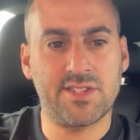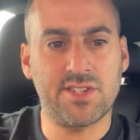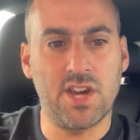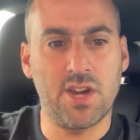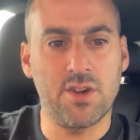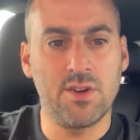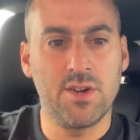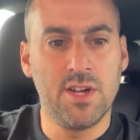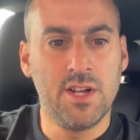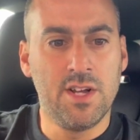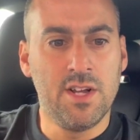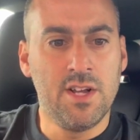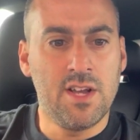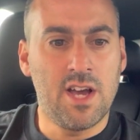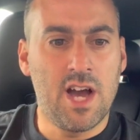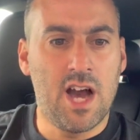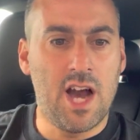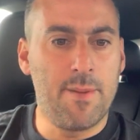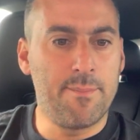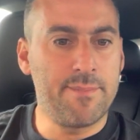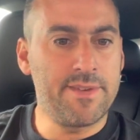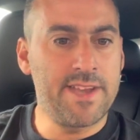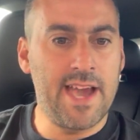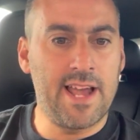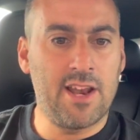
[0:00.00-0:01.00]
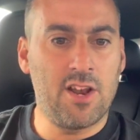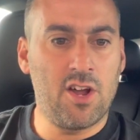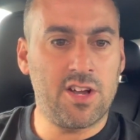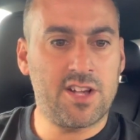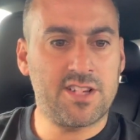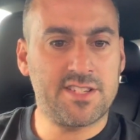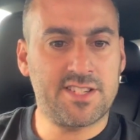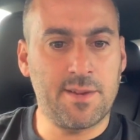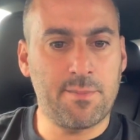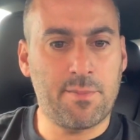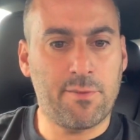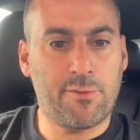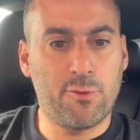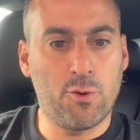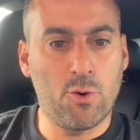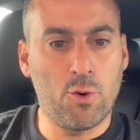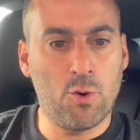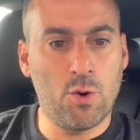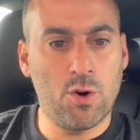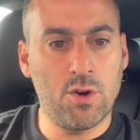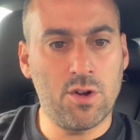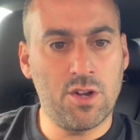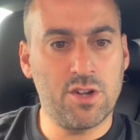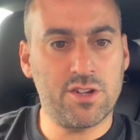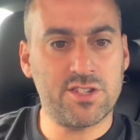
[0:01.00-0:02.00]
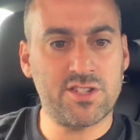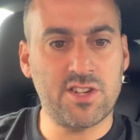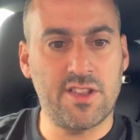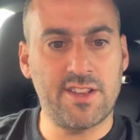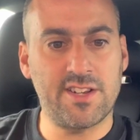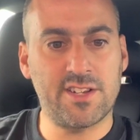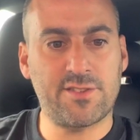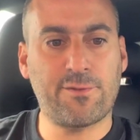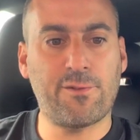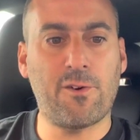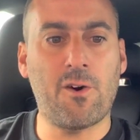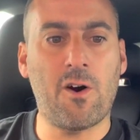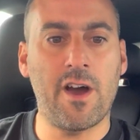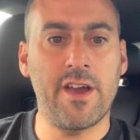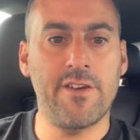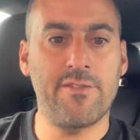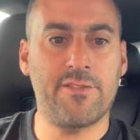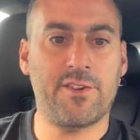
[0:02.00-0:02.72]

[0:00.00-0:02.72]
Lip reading: So yeah, like I said before, it looks like there's 5